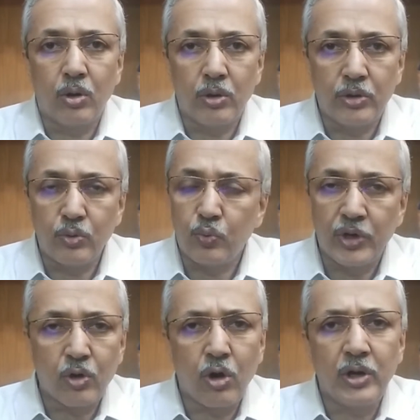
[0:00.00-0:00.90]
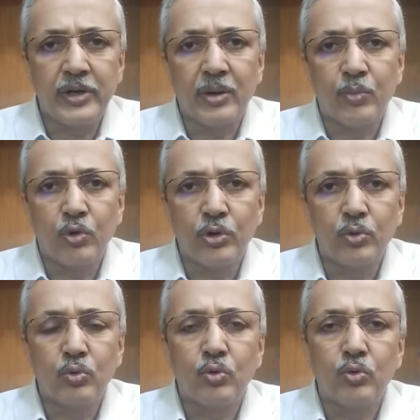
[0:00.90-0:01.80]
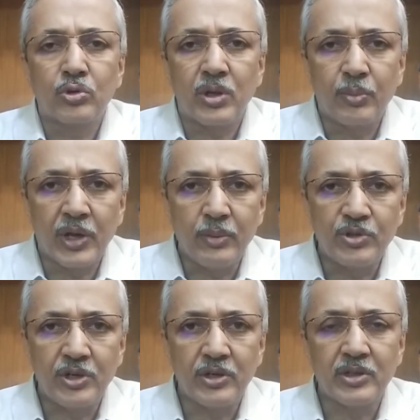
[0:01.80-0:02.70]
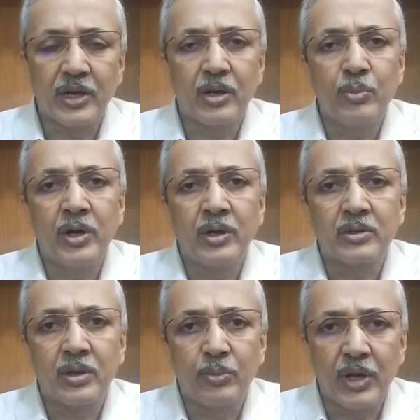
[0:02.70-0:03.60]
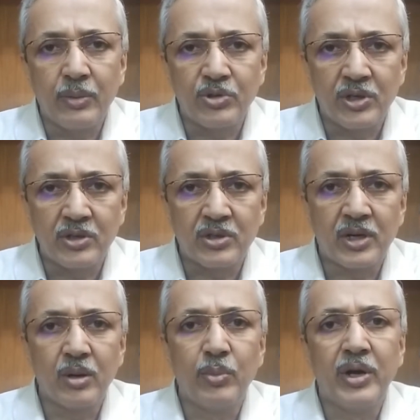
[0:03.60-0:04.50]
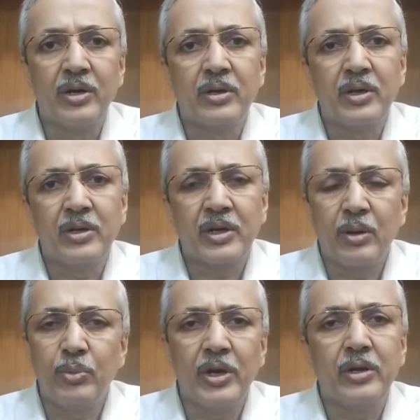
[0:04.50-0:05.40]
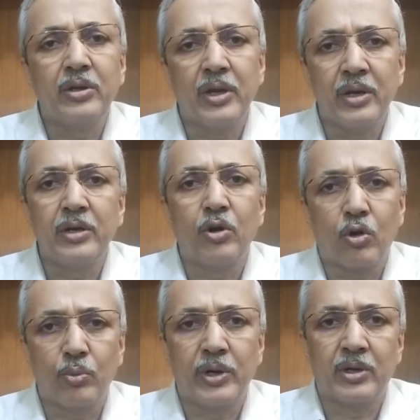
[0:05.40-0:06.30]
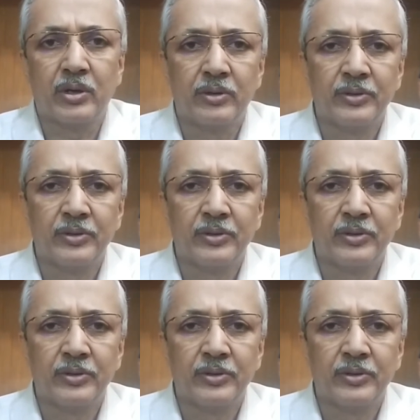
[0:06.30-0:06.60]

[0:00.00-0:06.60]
we call it MOU, sometimes it is agreement, sometimes it is settlement, it can be any document.